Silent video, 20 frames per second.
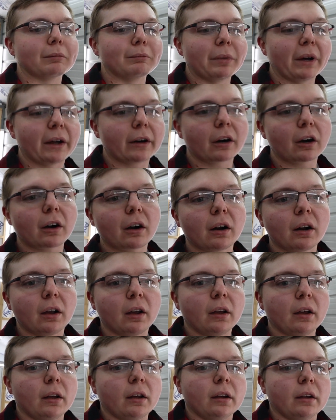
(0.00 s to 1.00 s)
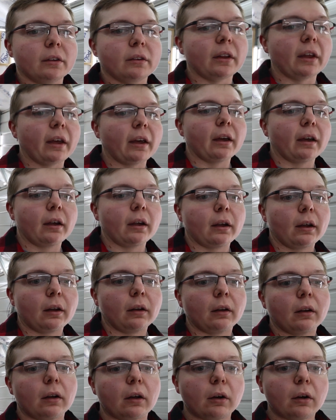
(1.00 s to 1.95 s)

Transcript: better than